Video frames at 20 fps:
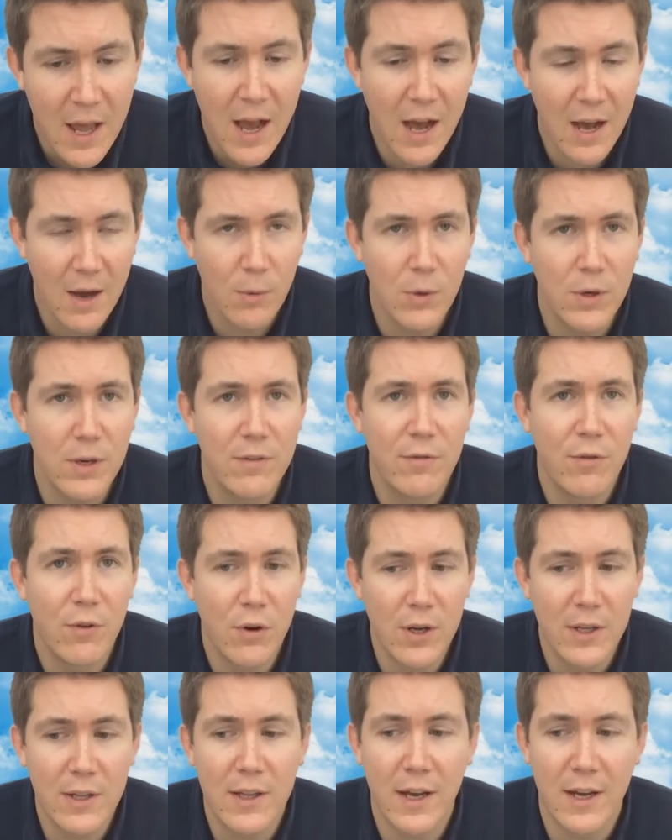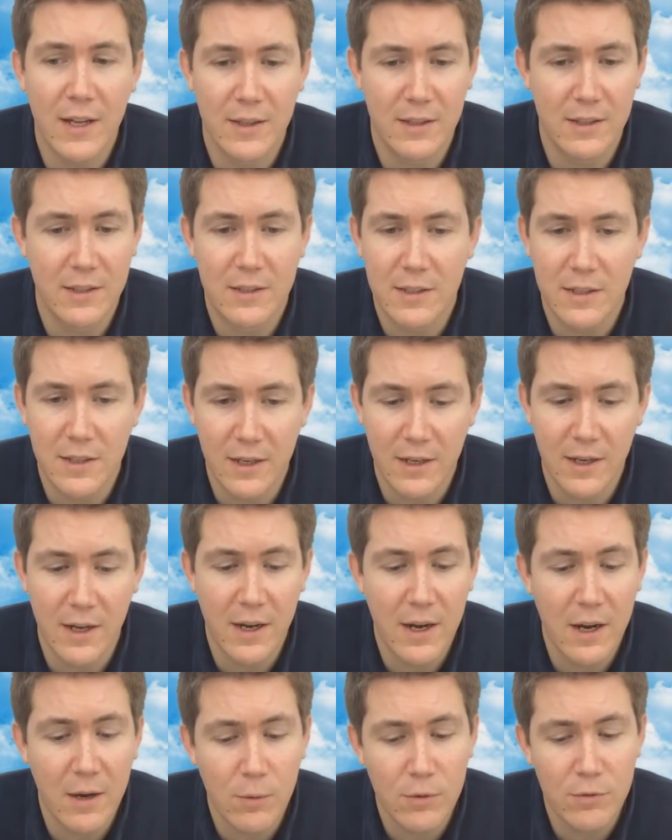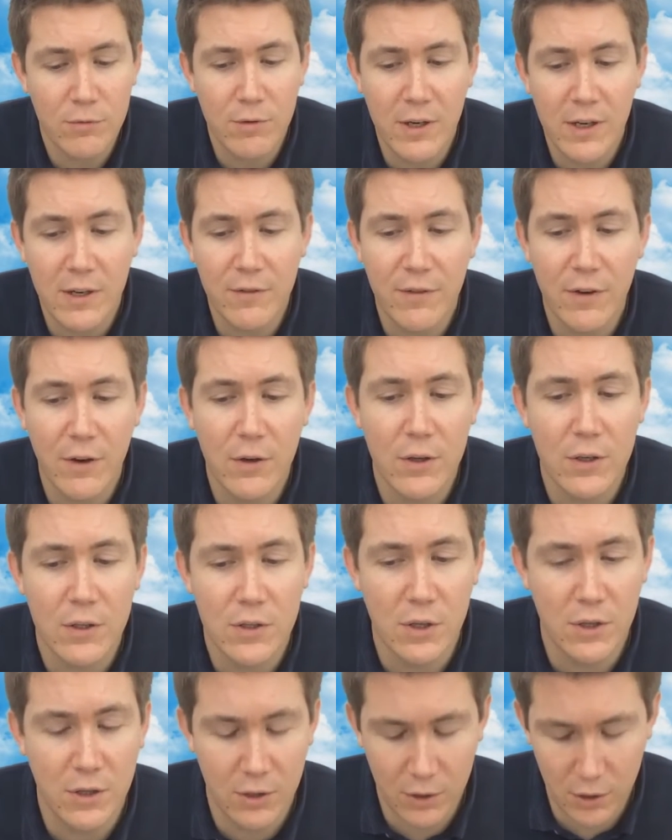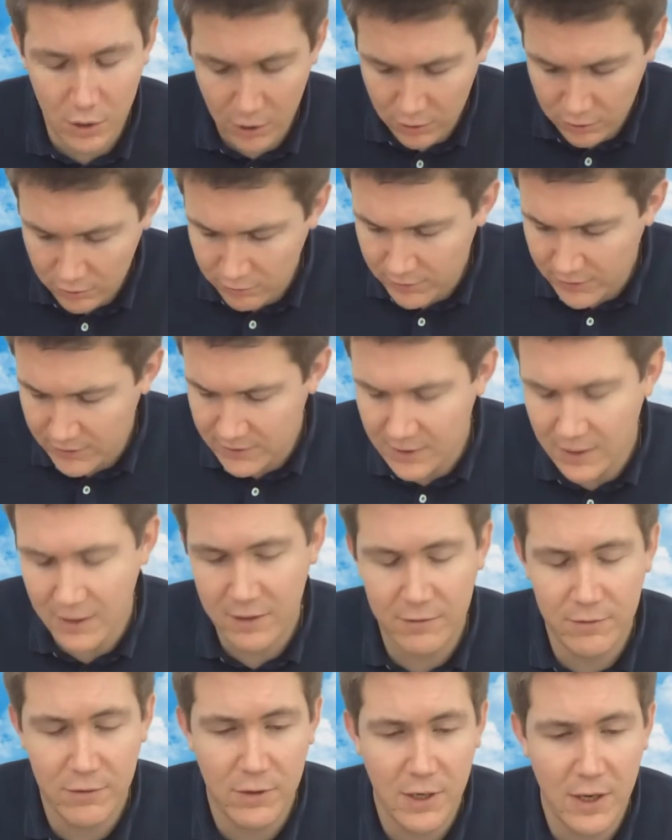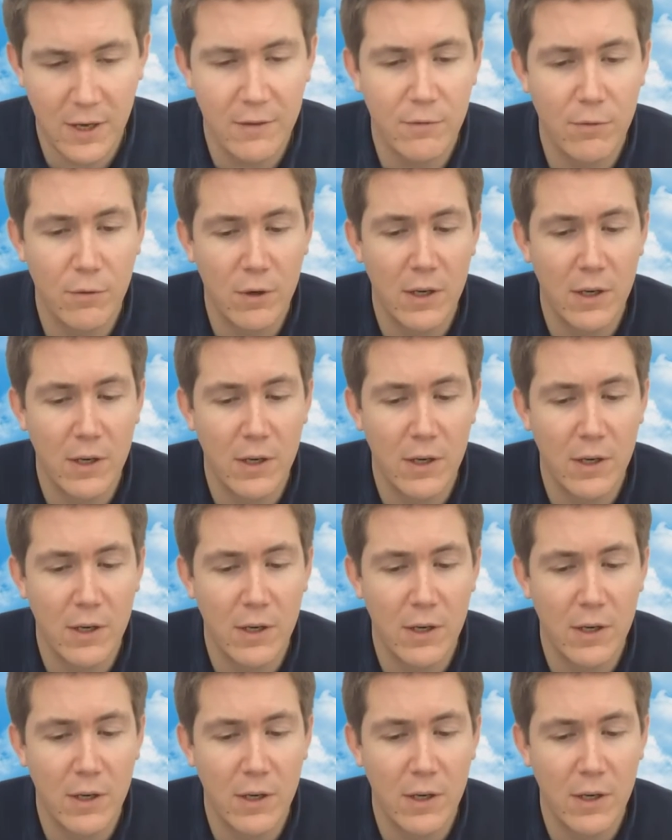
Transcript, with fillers: I would avoid that this year and I would really focus on the concrete side of your life.